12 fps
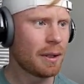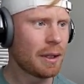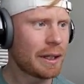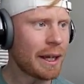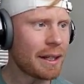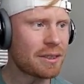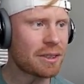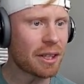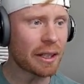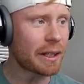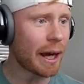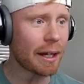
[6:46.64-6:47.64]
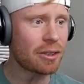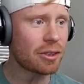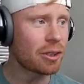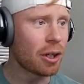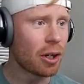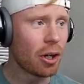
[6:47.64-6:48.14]
Gets the
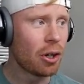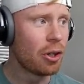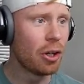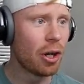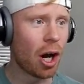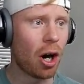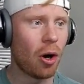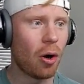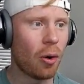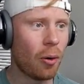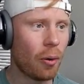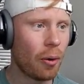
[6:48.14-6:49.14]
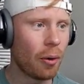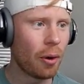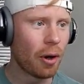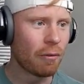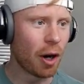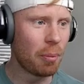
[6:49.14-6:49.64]
catch. No.
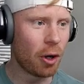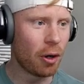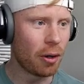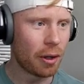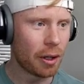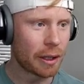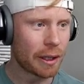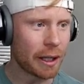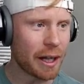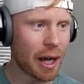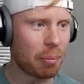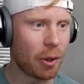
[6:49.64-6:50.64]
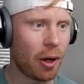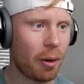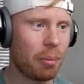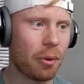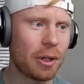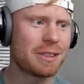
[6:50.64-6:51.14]
Fumble! Get that ball,
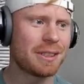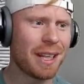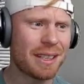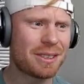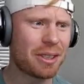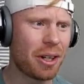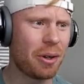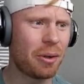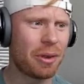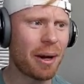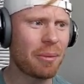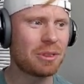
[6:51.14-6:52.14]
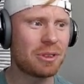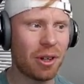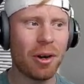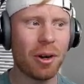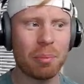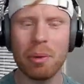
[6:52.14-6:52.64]
boys. Let's go. That was
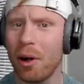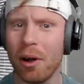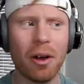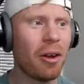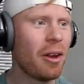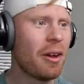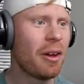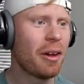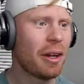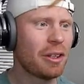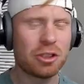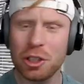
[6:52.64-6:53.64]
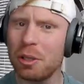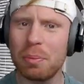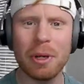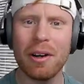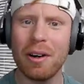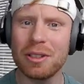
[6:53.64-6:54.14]
our ball. Should have
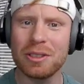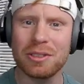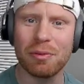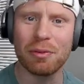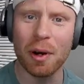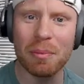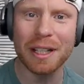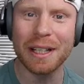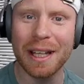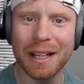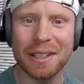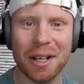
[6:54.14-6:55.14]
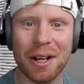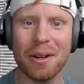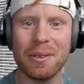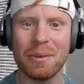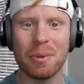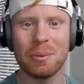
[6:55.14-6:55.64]
been ours from the
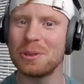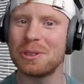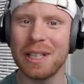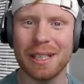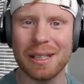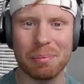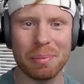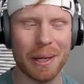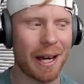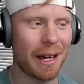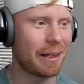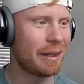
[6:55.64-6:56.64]
get-go, but we'll take it back.